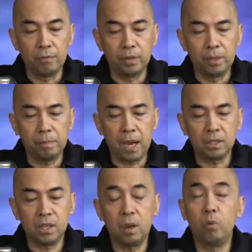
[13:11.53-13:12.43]
for the
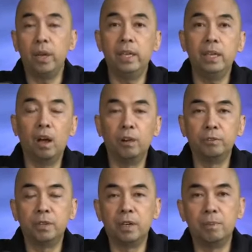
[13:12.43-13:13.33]
passing away
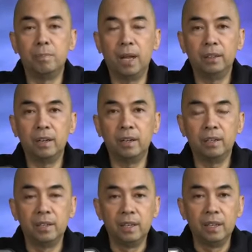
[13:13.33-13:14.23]
of their mother,
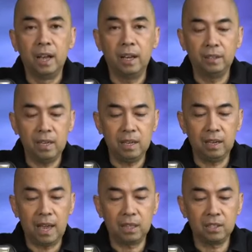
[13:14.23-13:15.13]
I think
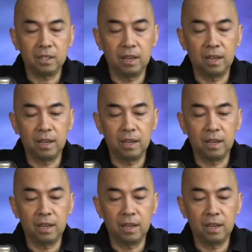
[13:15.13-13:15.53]
last